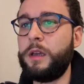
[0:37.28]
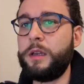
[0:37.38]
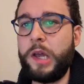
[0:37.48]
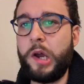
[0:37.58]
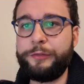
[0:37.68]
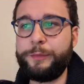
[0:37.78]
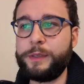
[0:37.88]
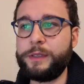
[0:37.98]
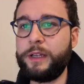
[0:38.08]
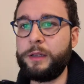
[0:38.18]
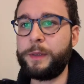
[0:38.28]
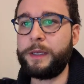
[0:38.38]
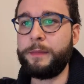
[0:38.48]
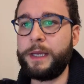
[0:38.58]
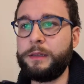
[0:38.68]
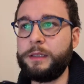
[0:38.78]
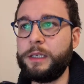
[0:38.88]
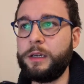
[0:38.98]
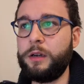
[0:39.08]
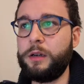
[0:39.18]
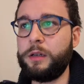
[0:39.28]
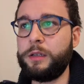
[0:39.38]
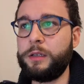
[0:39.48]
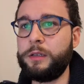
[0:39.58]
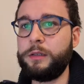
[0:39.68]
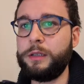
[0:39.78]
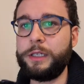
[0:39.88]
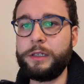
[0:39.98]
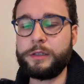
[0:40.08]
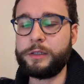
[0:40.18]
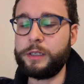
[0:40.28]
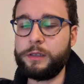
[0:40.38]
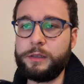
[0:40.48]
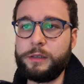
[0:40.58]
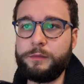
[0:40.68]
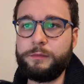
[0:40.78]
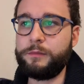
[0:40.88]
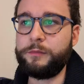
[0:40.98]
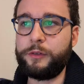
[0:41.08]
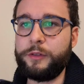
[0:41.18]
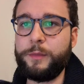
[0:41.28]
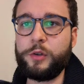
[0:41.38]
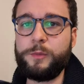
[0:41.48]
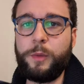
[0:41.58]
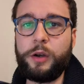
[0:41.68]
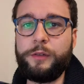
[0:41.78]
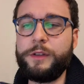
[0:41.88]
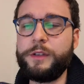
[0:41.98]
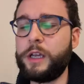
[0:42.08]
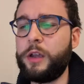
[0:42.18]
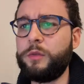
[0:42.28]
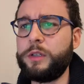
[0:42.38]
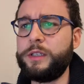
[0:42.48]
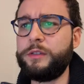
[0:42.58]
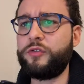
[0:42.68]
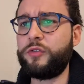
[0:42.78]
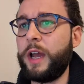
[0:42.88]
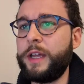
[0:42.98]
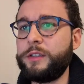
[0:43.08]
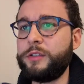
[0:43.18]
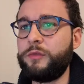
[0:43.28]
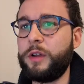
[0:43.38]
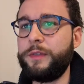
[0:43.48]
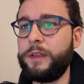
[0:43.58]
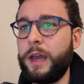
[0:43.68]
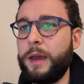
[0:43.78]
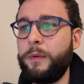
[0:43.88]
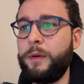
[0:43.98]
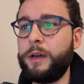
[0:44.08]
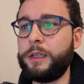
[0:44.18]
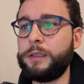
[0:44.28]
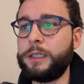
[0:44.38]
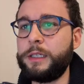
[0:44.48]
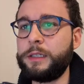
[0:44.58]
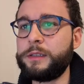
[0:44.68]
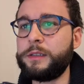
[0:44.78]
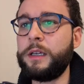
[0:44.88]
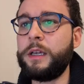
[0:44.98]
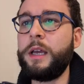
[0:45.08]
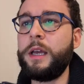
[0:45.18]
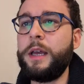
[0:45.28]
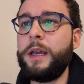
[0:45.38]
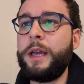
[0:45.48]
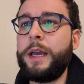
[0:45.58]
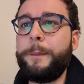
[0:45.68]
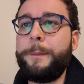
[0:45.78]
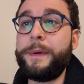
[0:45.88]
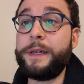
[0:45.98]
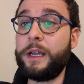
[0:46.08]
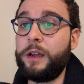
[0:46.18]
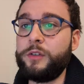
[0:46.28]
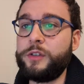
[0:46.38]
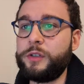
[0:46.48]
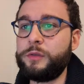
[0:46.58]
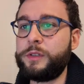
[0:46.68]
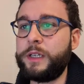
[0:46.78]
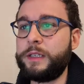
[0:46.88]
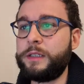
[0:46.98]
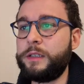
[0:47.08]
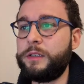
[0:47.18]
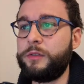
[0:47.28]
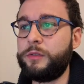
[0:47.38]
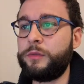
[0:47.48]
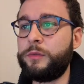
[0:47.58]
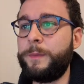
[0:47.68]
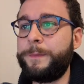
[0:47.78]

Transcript: Now, I've been developing mainly on Linux, and for the most part of this, I only tried to run the app on Linux, but I also tested to